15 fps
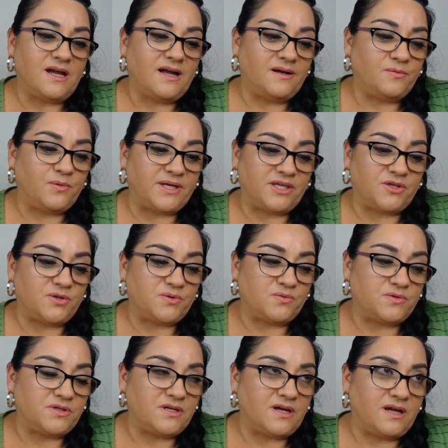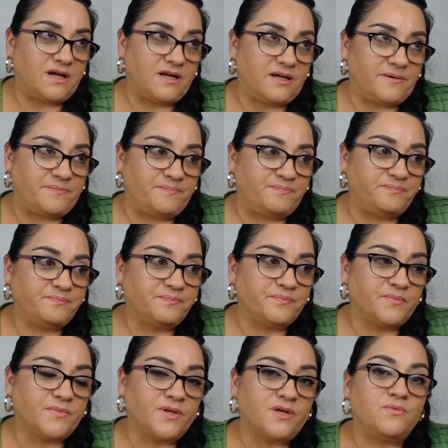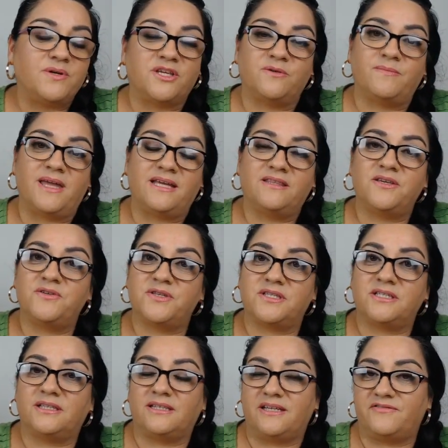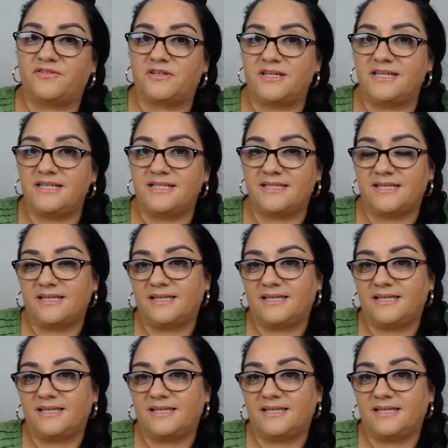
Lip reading: When you make those deliveries,